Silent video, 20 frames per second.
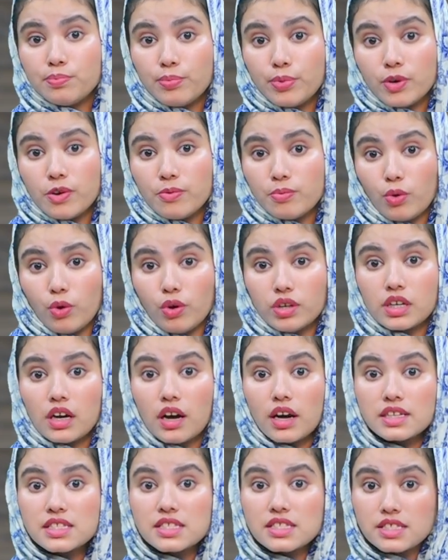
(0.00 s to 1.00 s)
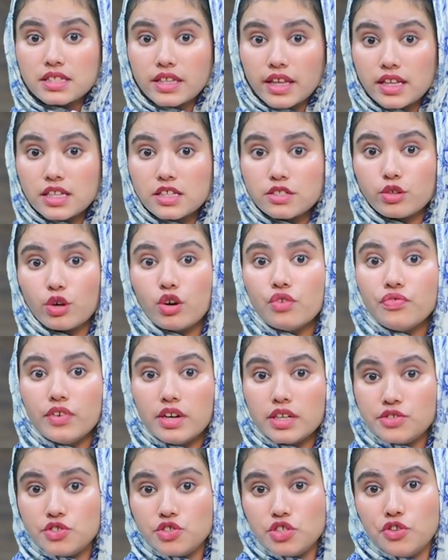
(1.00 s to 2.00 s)
promote a sense of
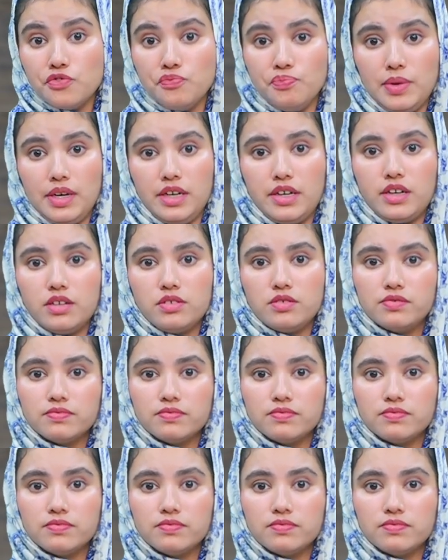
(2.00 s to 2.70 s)
achievement,